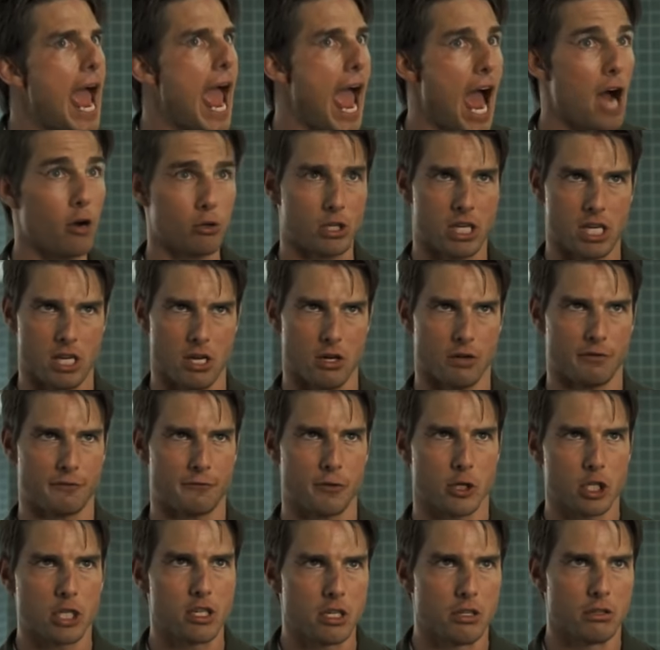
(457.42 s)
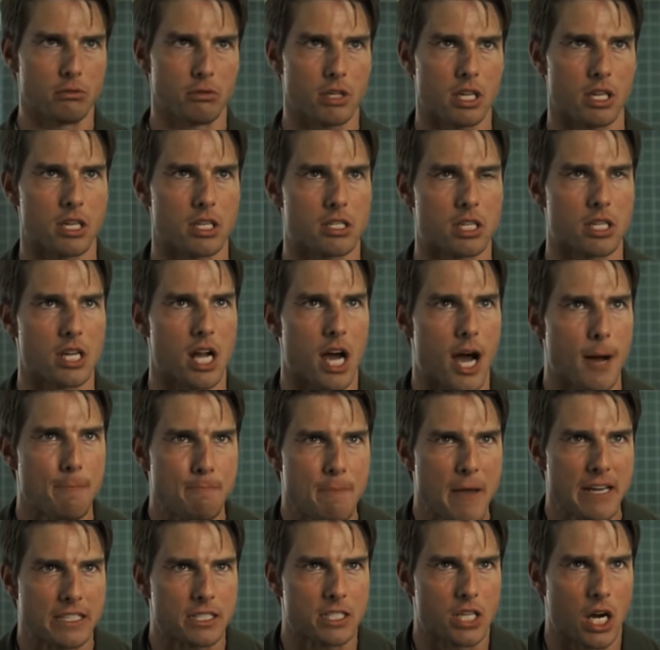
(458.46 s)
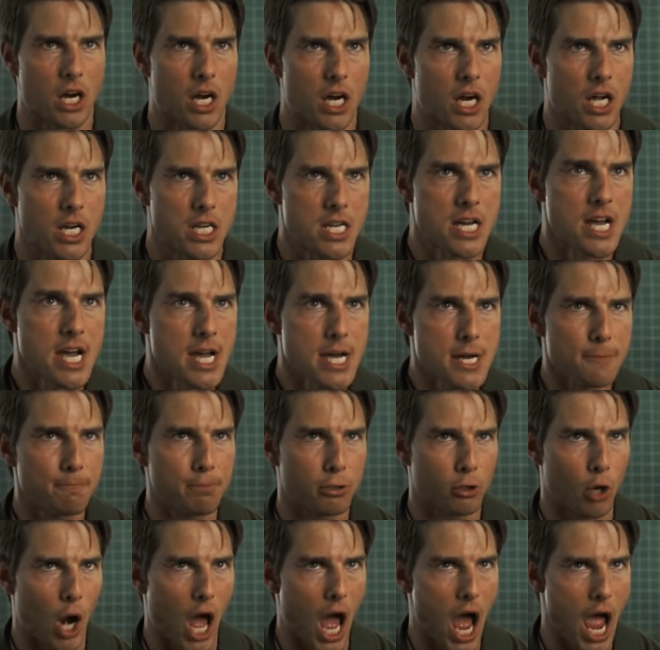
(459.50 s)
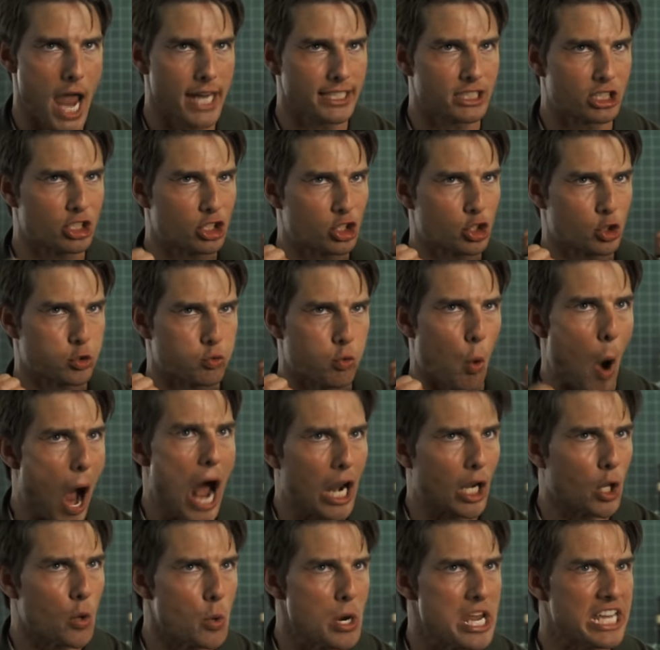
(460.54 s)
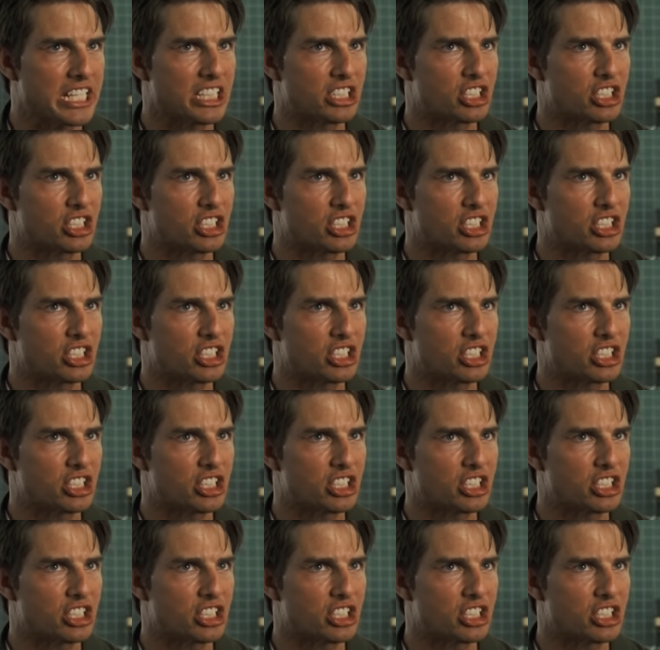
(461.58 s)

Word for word: out here for you. It is an up at dawn, pride swallowing